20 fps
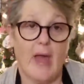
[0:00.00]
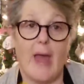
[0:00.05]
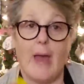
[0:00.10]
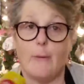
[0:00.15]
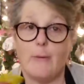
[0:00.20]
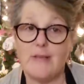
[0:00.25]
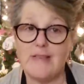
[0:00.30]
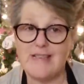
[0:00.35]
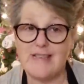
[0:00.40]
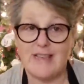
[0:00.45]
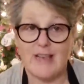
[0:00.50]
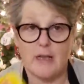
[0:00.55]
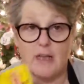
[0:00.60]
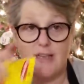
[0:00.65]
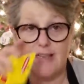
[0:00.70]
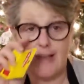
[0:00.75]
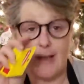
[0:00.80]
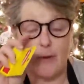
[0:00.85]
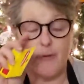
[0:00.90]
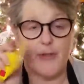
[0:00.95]
I was
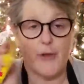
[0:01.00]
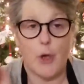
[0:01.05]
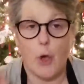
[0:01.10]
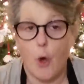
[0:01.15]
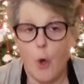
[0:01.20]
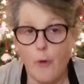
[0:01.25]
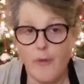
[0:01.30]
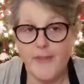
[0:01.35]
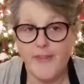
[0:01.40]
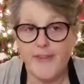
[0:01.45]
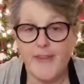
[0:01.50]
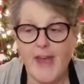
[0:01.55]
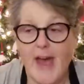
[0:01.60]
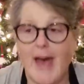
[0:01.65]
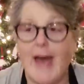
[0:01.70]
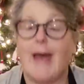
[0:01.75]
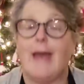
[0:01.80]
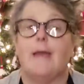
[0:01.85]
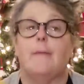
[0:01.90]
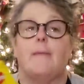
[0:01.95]
sick with a cold at the
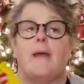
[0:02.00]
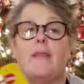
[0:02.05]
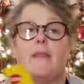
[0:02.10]
time,